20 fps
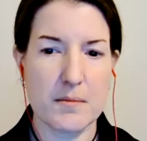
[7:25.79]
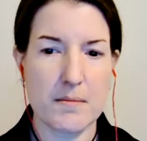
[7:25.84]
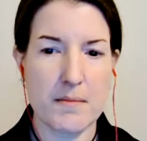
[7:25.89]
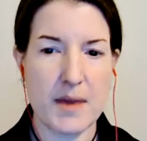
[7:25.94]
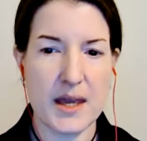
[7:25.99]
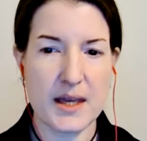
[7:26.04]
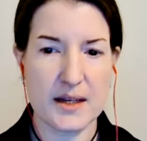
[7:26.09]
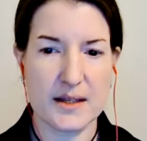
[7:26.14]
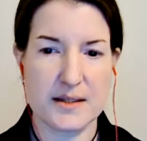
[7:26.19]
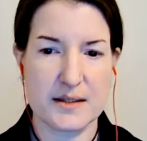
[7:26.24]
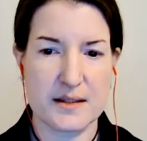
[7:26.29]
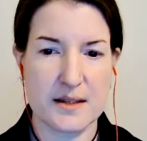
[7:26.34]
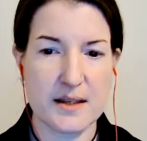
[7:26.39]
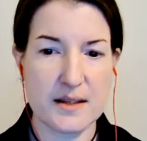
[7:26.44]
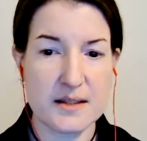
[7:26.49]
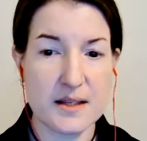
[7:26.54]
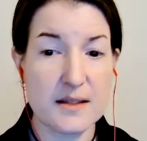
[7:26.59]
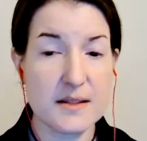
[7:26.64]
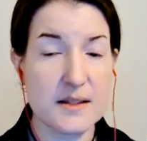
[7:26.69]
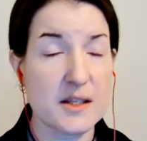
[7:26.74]
make it
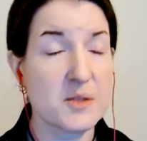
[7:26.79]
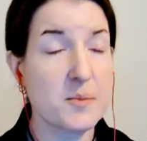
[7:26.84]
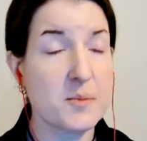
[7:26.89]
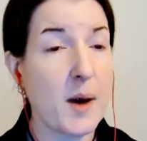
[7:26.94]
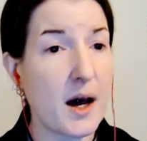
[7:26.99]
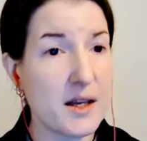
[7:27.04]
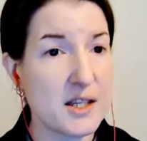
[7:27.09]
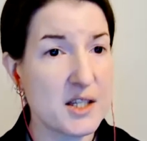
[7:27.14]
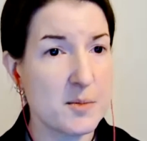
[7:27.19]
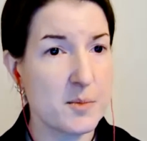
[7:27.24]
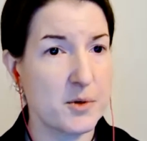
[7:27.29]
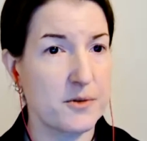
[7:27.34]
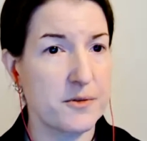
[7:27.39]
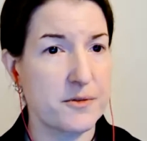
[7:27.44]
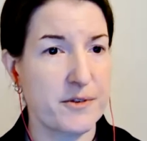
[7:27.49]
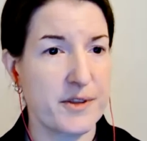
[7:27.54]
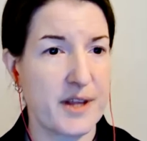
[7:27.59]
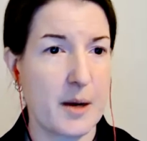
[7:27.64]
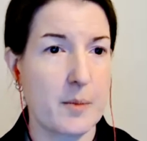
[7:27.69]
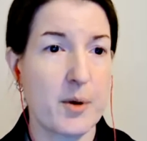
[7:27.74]
as easy as possible
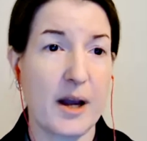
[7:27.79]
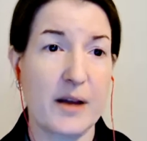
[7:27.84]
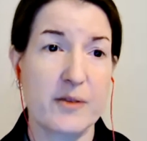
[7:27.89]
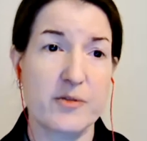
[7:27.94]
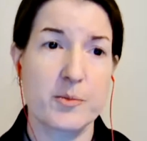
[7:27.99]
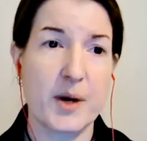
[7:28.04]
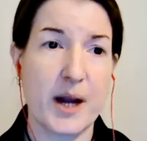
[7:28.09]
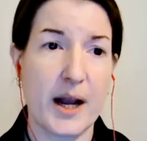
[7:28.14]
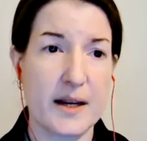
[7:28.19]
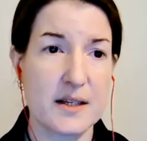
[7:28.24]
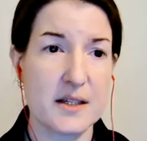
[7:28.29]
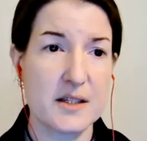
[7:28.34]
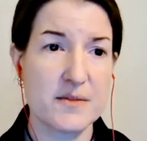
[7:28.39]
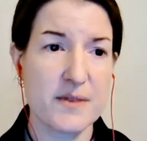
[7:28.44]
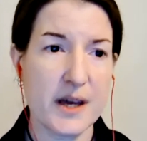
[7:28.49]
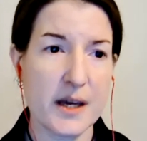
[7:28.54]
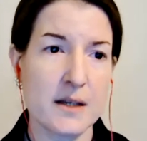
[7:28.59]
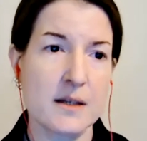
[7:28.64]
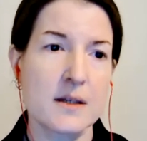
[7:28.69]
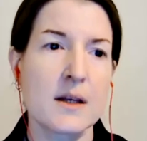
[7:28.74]
for that private practice
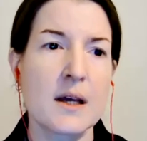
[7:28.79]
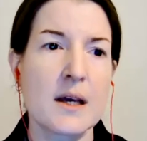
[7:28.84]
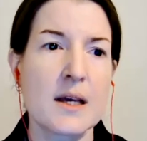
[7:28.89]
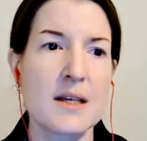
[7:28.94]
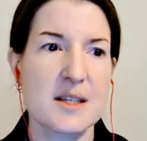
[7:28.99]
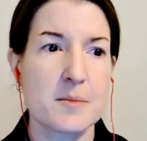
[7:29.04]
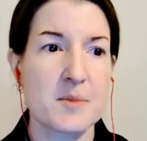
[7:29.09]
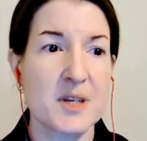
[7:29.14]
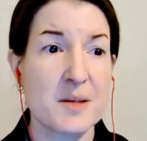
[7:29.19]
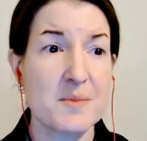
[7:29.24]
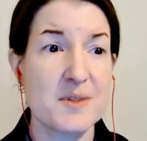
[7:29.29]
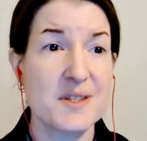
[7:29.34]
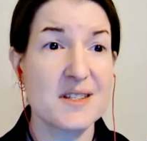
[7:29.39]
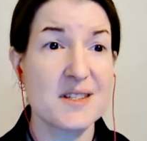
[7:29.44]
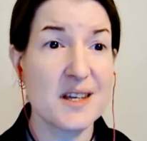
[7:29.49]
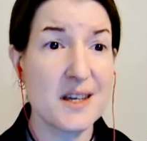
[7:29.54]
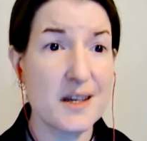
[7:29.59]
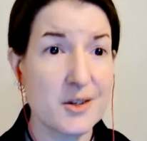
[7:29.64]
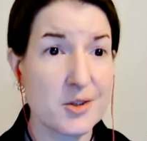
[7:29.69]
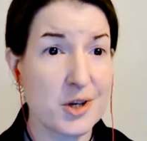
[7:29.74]
vet, sometimes
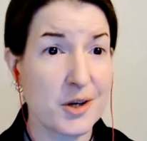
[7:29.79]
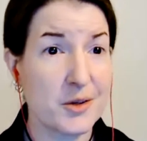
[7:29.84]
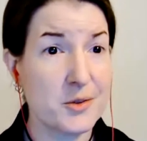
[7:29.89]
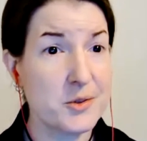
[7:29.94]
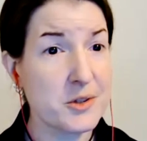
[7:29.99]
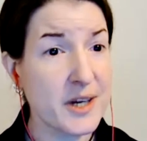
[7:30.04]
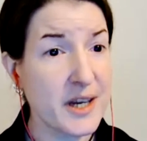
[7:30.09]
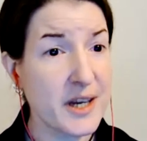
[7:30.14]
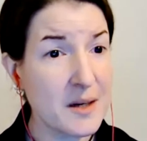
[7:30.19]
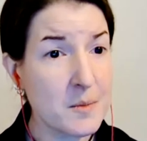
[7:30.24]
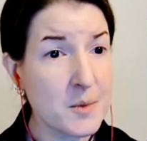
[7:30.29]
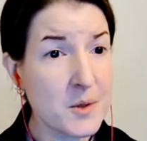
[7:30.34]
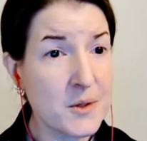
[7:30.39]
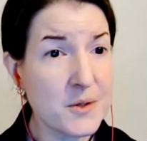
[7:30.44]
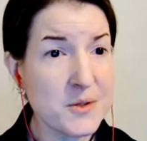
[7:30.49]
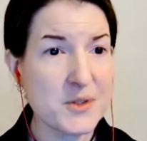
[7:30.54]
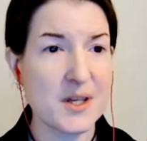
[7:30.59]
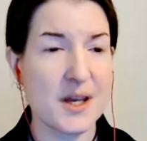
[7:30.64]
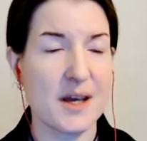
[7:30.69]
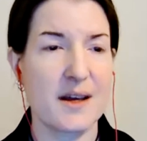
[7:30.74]
seeing shelter
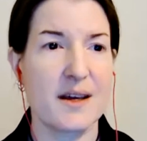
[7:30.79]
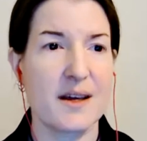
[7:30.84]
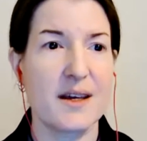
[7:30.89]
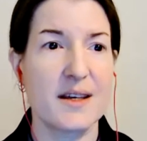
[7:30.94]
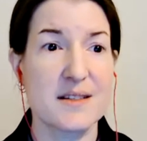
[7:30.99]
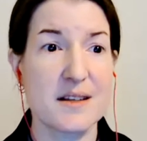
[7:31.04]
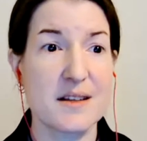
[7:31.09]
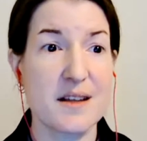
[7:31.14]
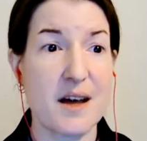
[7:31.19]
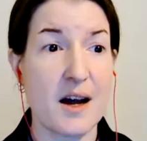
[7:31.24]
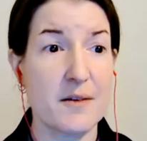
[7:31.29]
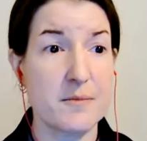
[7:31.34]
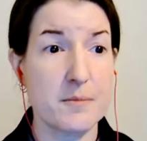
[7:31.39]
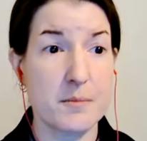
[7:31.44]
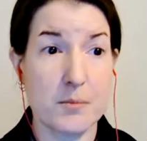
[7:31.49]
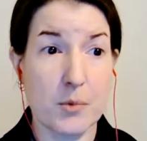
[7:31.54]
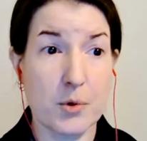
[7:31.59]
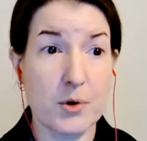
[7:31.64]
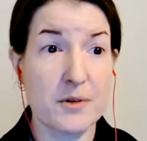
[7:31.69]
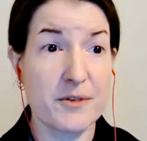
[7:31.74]
animals is a lot
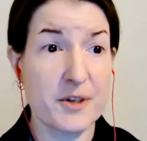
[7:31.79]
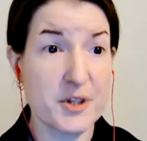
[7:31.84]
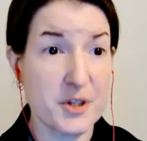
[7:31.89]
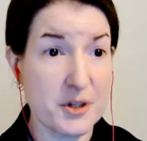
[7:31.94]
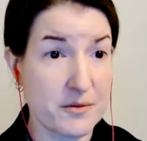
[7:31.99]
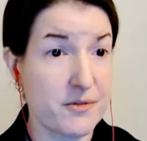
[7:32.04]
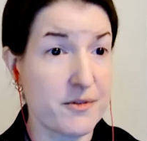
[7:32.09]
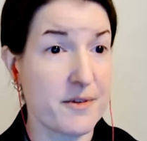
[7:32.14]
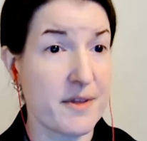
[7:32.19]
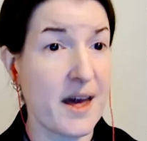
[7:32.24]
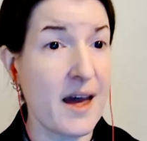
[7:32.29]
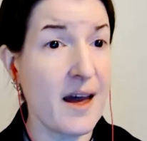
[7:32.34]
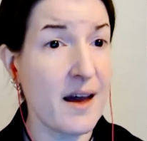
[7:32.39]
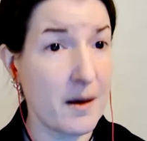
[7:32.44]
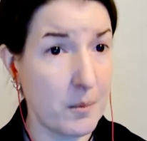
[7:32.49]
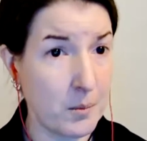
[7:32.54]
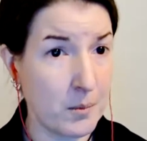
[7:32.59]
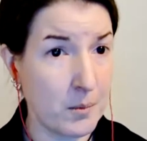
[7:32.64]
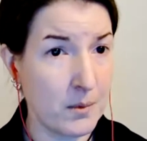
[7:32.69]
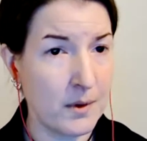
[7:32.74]
more efficient for
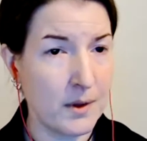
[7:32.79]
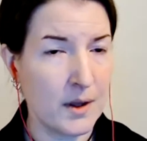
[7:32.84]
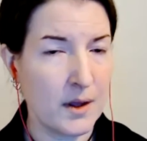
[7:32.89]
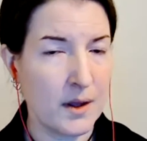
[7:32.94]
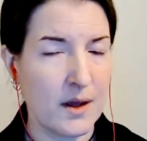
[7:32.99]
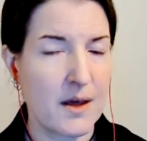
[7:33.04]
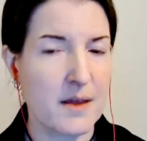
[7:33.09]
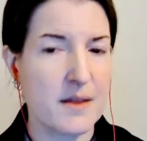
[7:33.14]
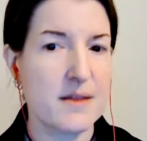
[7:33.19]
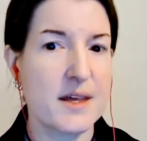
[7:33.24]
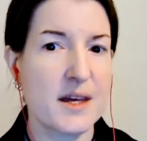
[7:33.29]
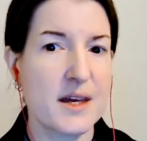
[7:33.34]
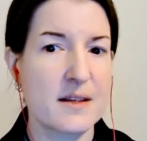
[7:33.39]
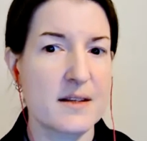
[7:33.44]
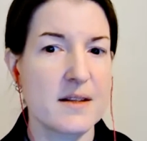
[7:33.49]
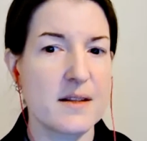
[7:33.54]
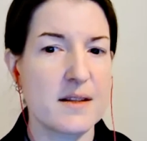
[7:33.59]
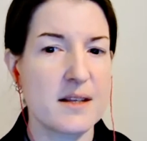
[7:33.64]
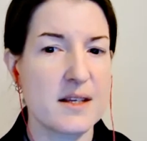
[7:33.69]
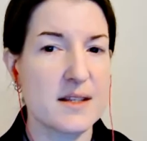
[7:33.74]
them
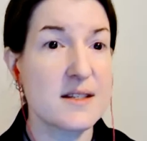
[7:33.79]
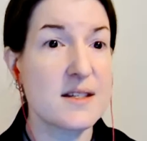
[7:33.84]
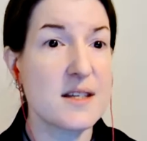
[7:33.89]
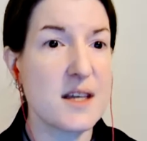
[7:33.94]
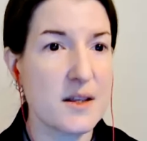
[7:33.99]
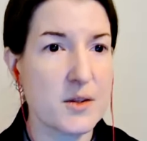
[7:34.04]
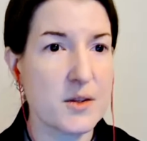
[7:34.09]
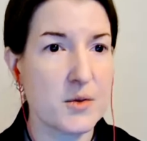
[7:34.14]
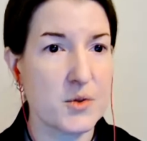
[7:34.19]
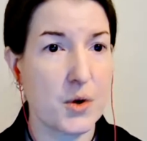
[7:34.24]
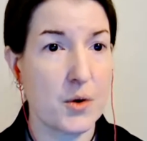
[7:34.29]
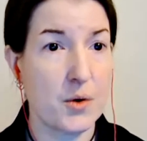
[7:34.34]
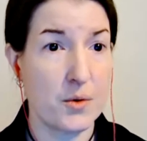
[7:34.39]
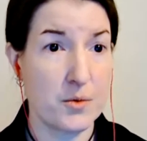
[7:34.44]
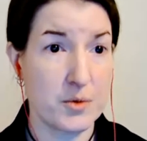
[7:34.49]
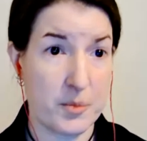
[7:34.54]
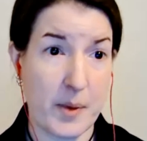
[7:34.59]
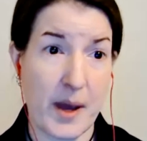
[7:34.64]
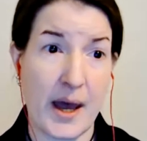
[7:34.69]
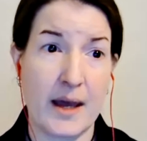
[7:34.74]
than seeing those
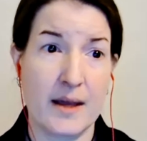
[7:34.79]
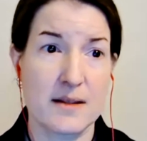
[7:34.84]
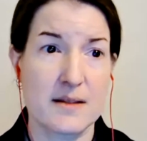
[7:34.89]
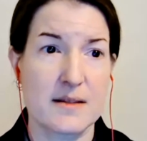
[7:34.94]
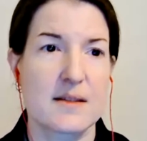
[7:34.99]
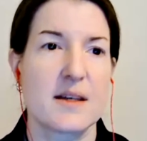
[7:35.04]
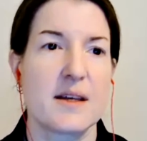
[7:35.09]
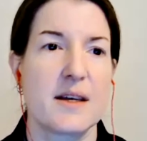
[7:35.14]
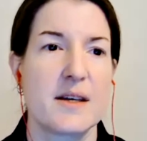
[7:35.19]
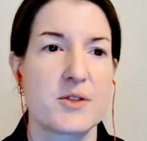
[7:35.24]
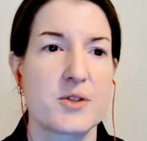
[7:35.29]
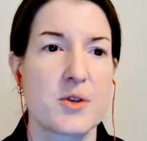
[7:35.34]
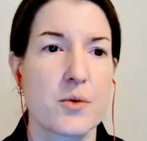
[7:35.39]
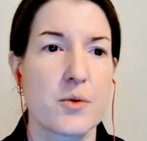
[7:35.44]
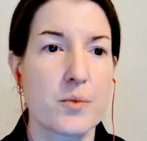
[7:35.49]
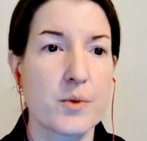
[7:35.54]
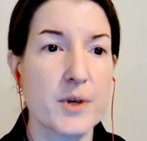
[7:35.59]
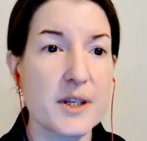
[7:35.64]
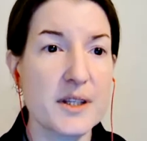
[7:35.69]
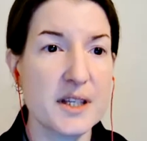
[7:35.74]
owned pets. And so
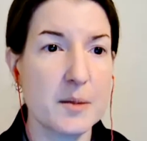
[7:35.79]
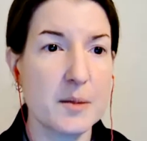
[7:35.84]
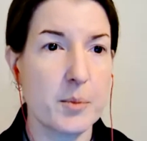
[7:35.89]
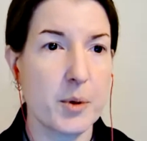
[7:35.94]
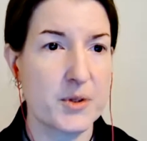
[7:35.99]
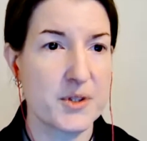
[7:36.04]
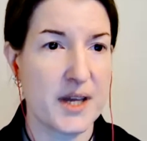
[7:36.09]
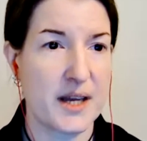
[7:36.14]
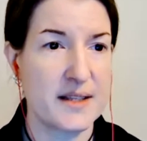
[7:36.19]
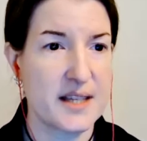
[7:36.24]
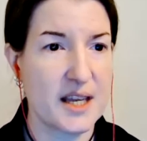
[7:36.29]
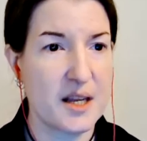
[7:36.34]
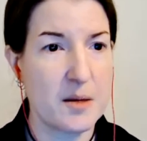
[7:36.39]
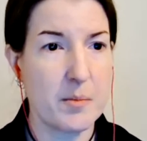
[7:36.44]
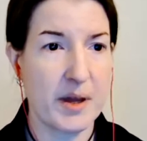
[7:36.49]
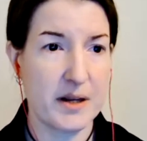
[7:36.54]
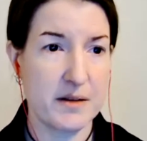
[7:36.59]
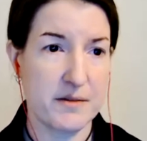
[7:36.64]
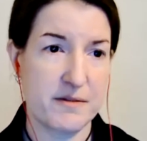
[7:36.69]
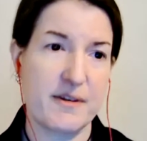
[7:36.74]
really both sides can
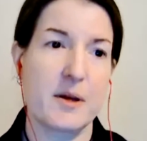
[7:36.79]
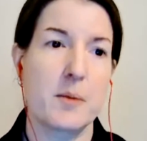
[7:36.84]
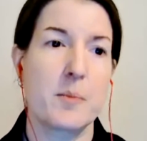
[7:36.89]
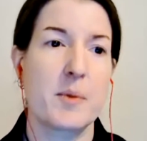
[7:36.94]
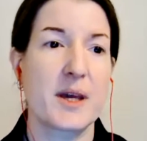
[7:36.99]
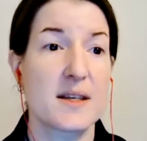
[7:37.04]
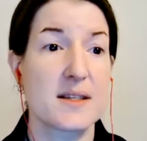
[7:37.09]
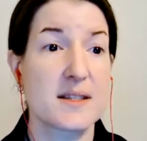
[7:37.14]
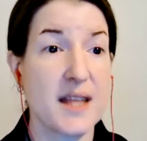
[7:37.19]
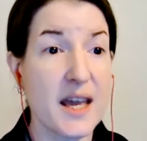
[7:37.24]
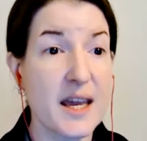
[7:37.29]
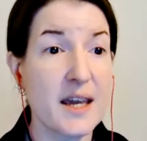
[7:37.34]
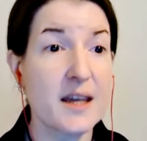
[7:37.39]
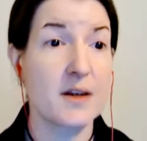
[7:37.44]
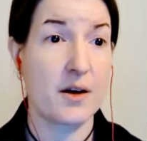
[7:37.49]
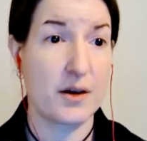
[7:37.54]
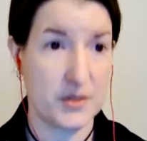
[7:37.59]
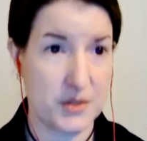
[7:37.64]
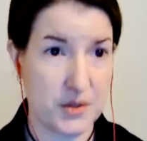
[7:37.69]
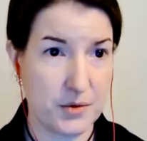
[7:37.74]
benefit, because they can
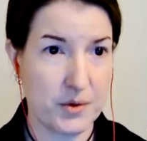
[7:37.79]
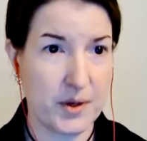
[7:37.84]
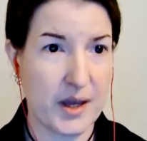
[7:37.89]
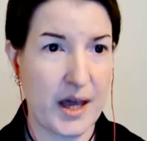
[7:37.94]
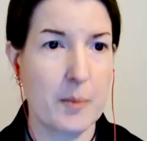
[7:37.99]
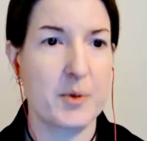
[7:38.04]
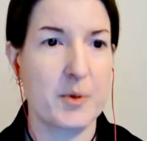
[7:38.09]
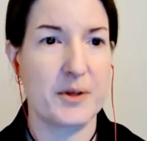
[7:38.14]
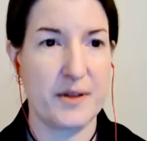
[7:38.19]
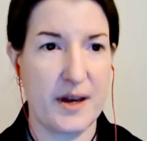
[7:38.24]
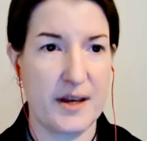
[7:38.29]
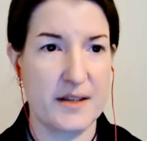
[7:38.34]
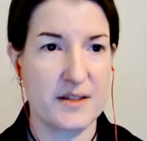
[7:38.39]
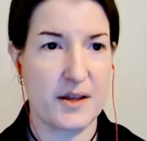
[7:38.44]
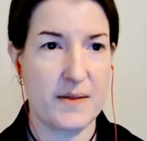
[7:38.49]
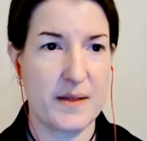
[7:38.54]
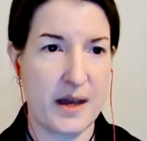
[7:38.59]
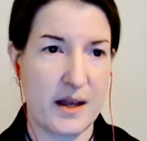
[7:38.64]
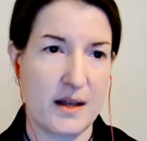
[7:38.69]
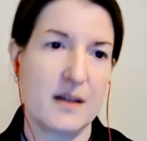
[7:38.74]
also capitalize
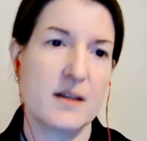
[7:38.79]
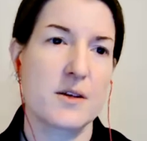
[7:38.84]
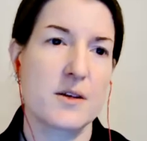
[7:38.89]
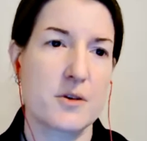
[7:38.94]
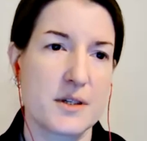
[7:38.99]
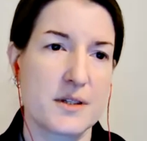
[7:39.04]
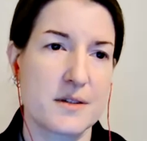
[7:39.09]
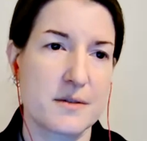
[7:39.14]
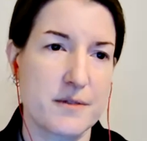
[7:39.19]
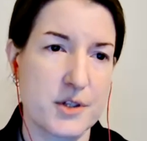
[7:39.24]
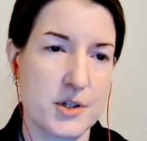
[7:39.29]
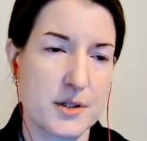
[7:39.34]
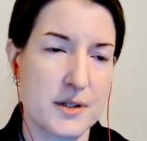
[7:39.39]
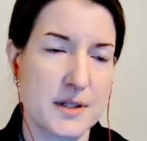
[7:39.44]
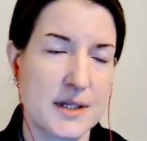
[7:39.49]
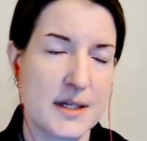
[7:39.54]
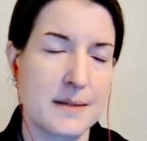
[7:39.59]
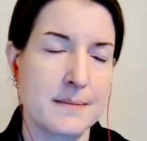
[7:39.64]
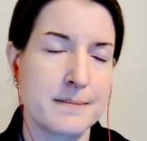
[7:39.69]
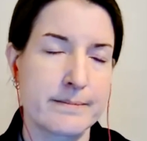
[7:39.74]
on that increased
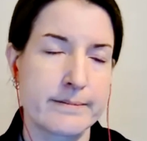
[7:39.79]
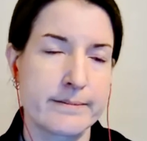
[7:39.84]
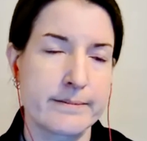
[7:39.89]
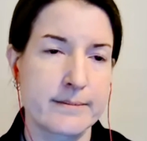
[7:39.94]
efficiency.